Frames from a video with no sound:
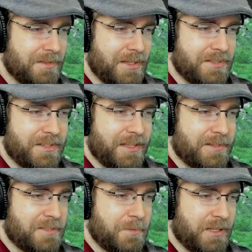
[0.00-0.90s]
Thanks to that
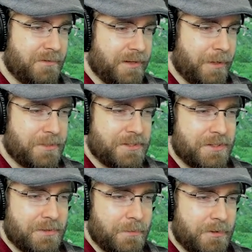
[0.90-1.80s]
display of
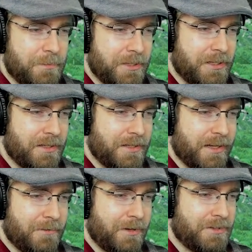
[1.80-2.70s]
ineptitude, we'll be
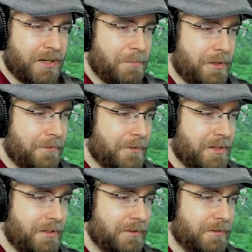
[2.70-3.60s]
having dry meat for
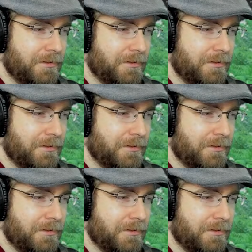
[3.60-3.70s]
dinner.